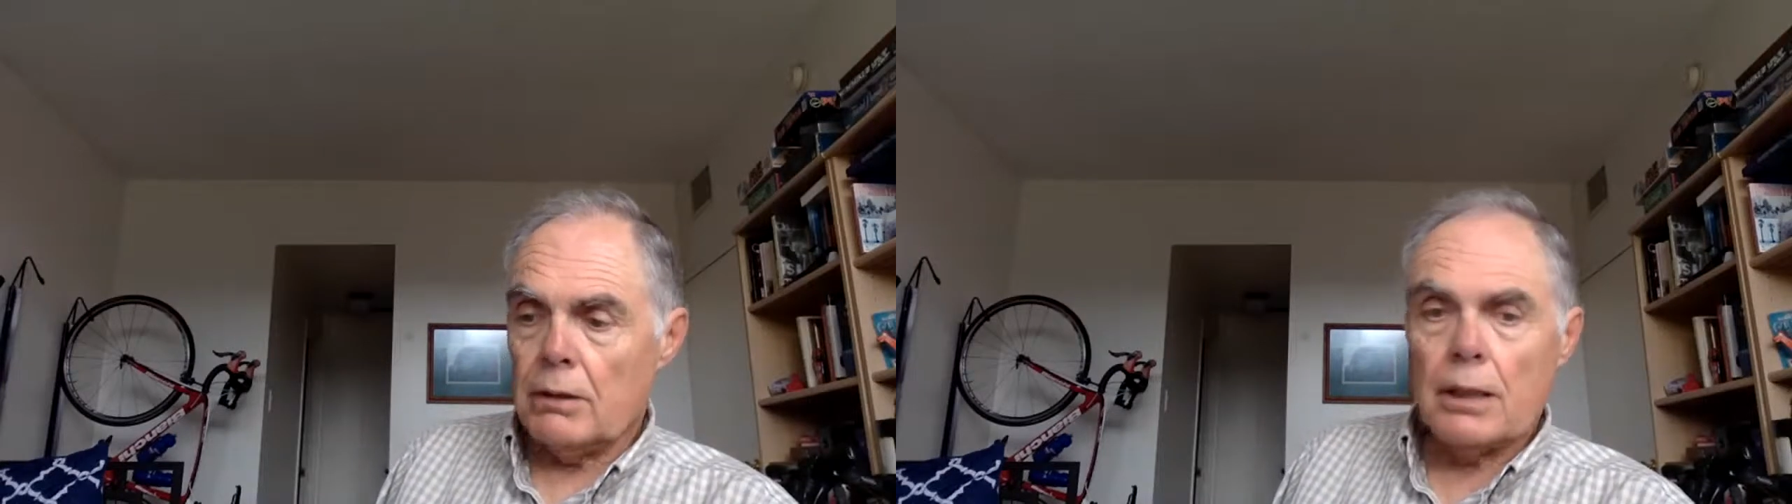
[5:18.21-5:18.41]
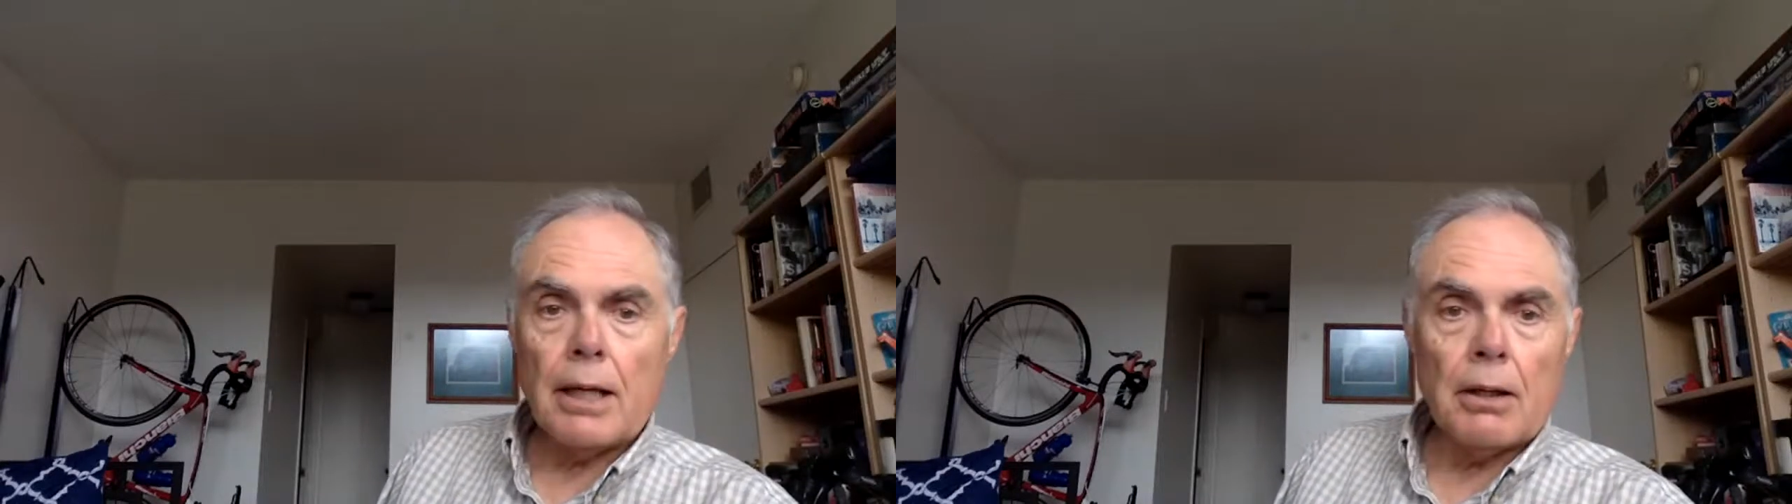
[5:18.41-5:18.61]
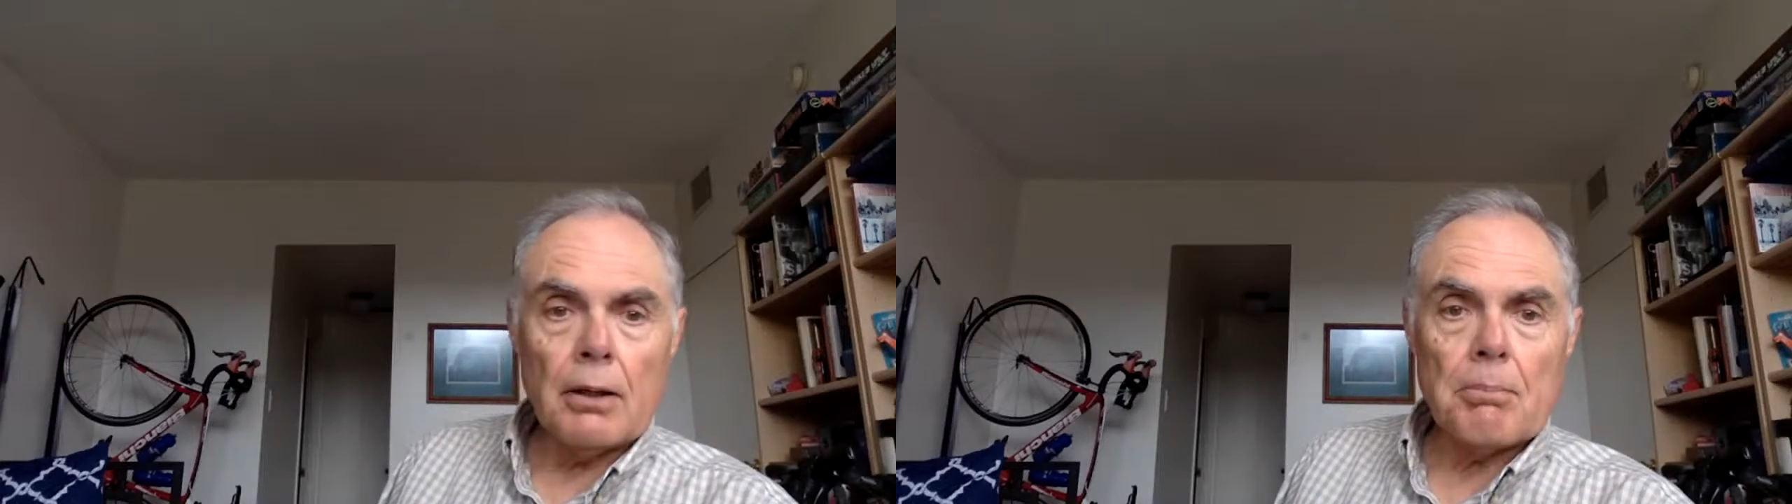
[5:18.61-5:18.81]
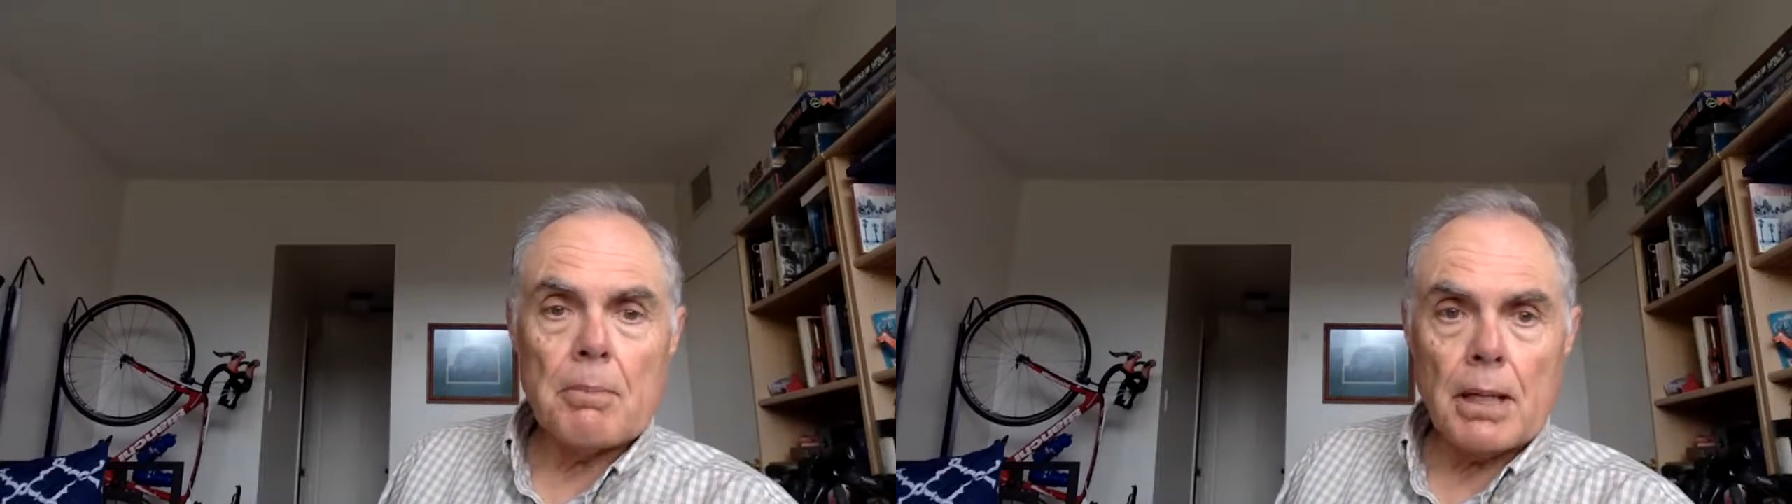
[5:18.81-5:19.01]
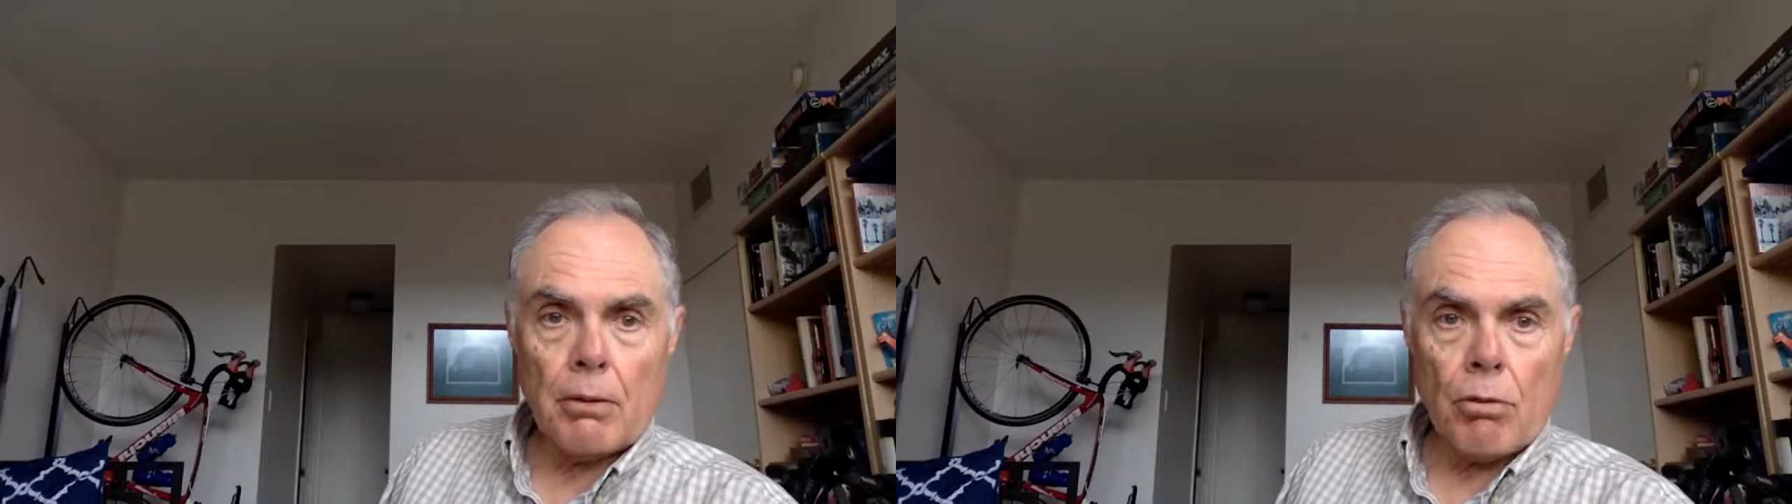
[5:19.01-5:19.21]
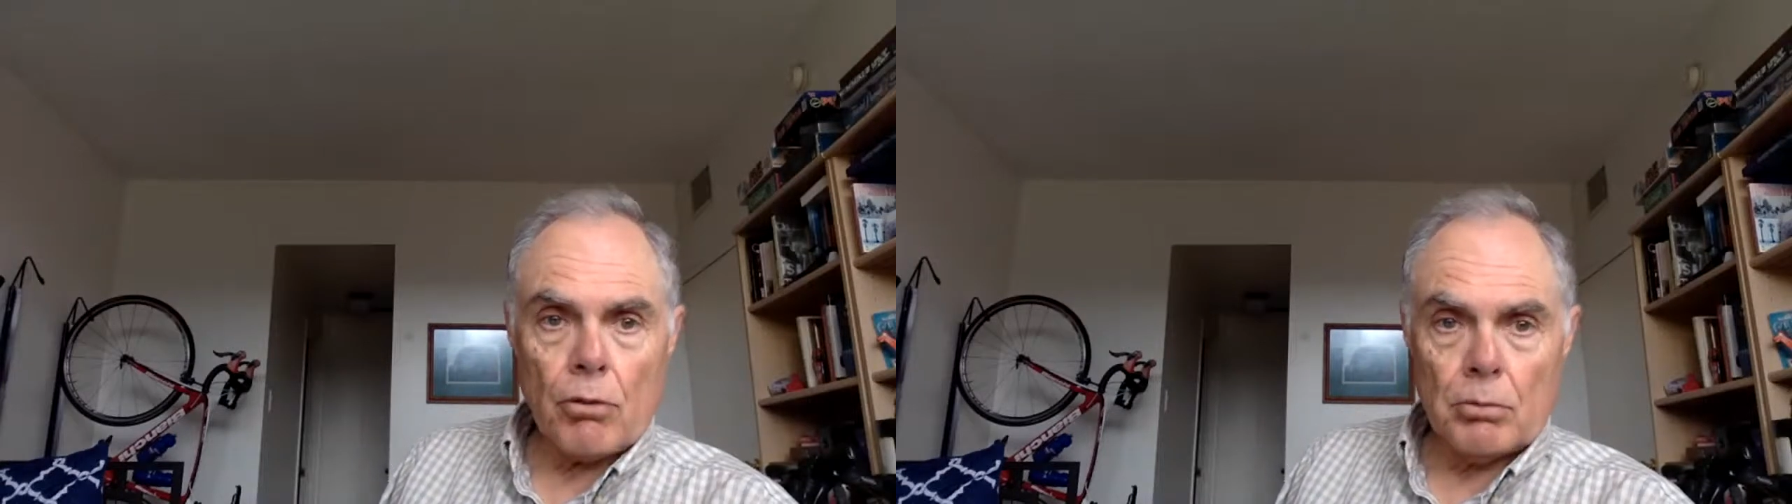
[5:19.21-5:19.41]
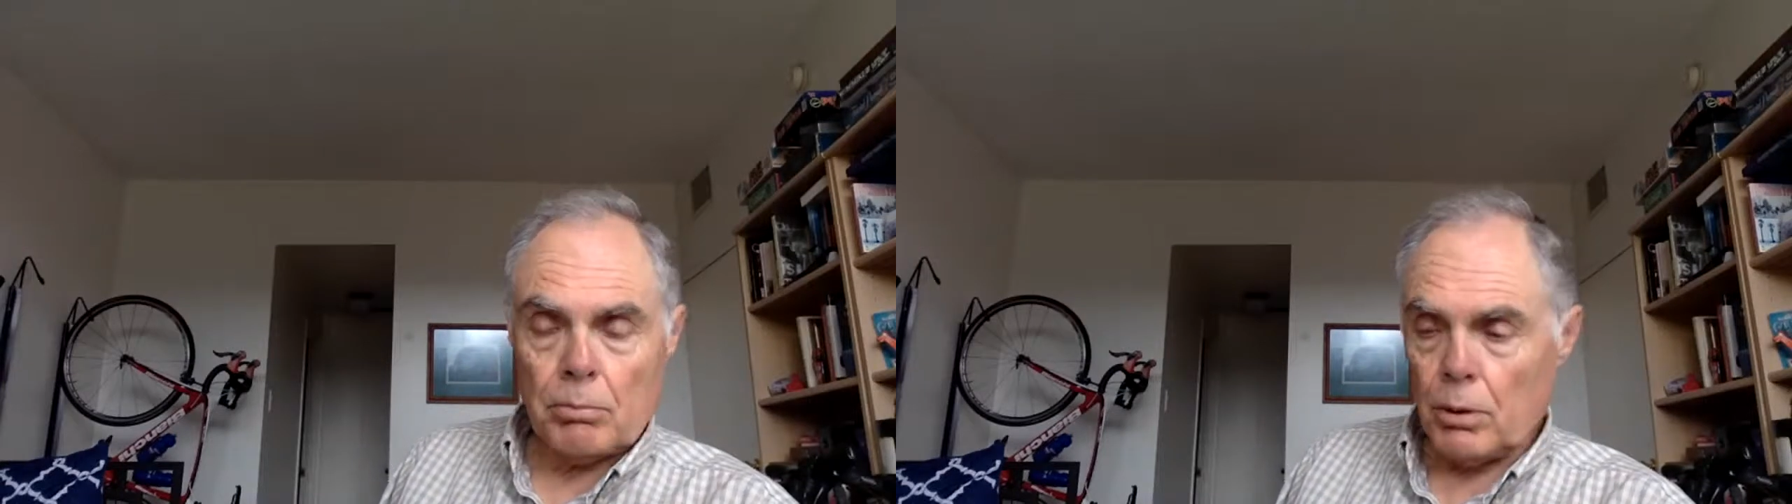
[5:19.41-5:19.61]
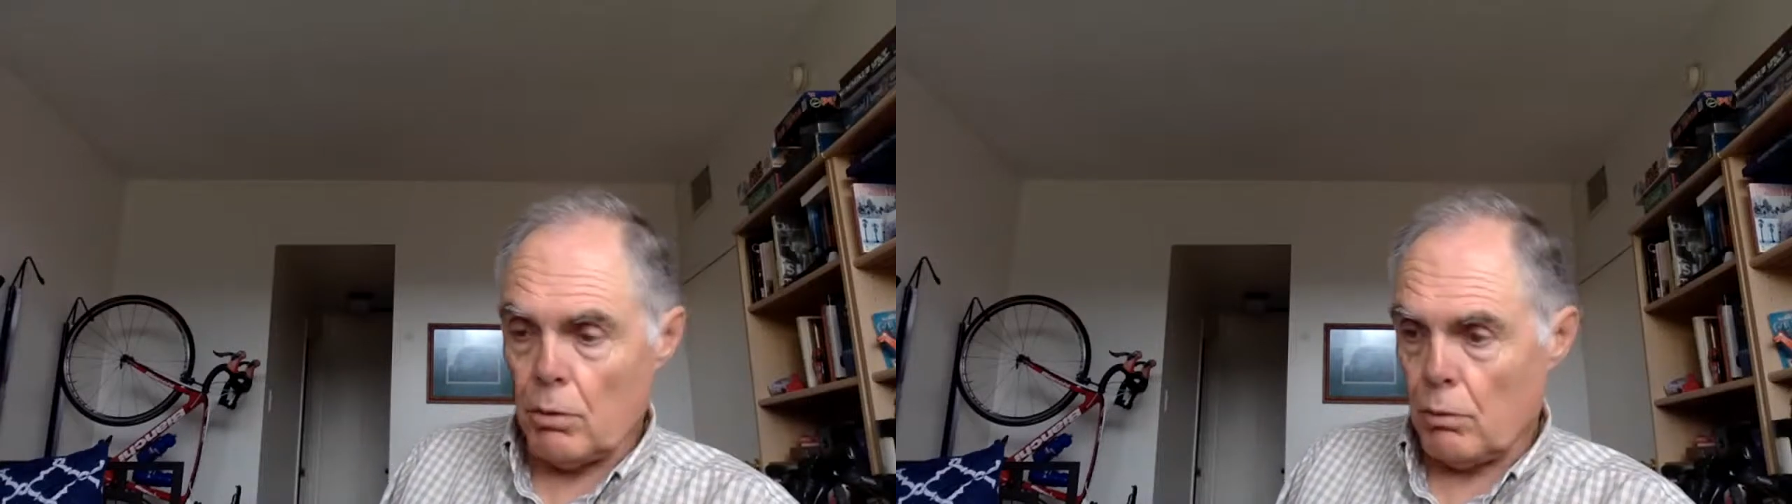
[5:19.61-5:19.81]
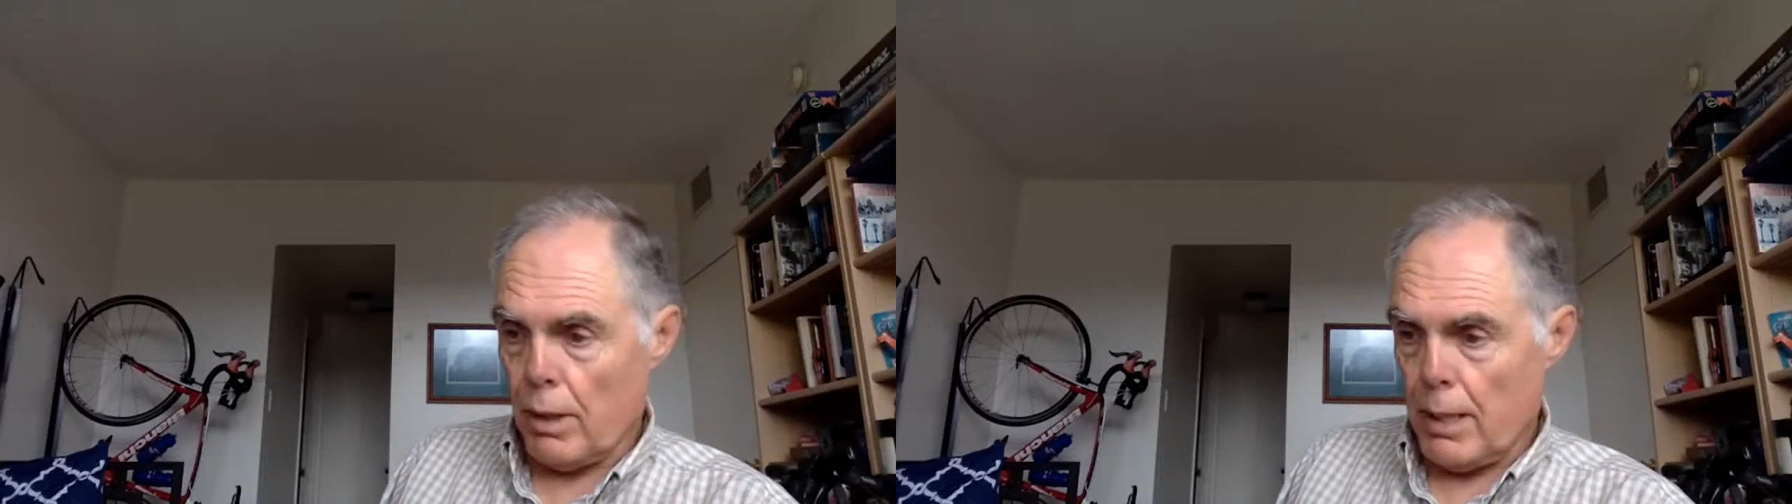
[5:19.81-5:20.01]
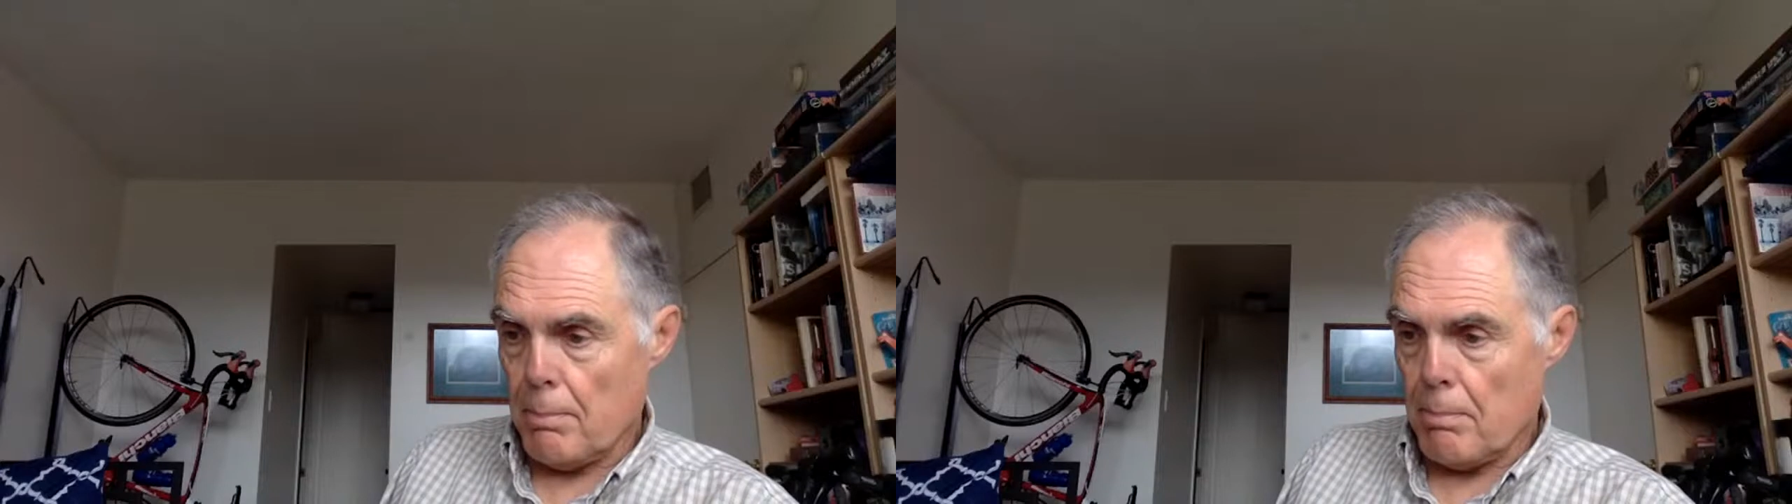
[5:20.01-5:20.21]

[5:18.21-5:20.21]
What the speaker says: telemedicine program.